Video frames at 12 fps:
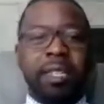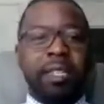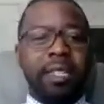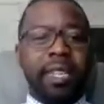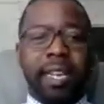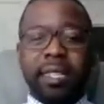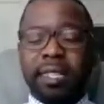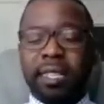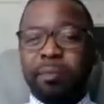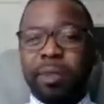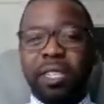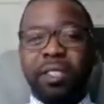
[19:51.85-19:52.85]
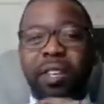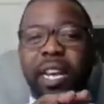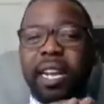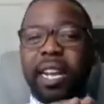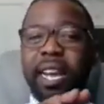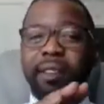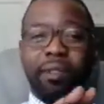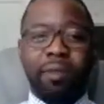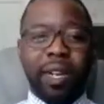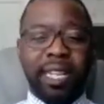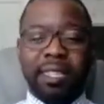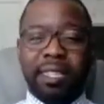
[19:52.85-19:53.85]
The second tip is you got to have
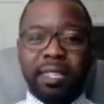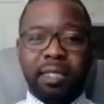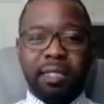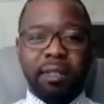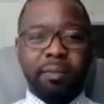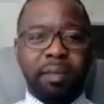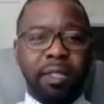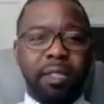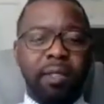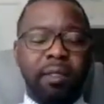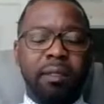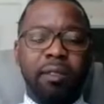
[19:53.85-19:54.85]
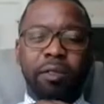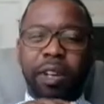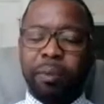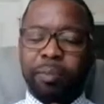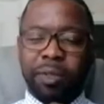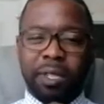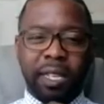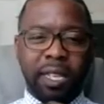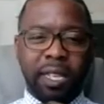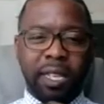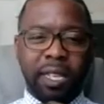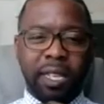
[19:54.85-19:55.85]
great systems, great
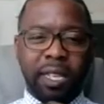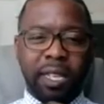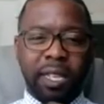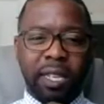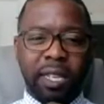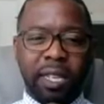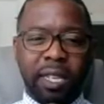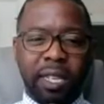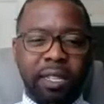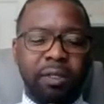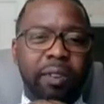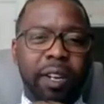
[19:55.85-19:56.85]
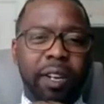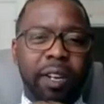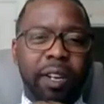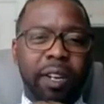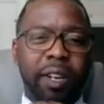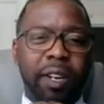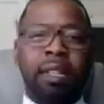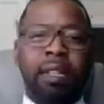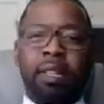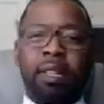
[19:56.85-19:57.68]
procedure policies.